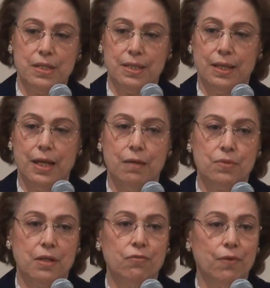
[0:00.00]
these
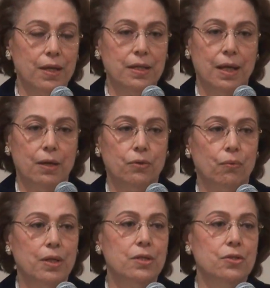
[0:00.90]
claims and find
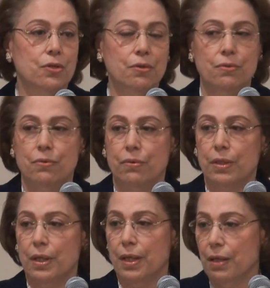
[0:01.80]
out what is
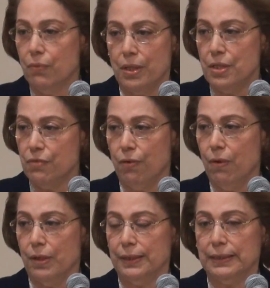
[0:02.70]
true and what is
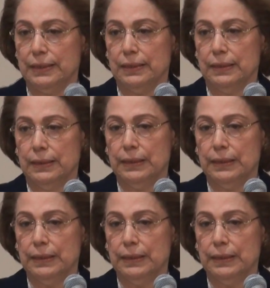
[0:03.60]
false?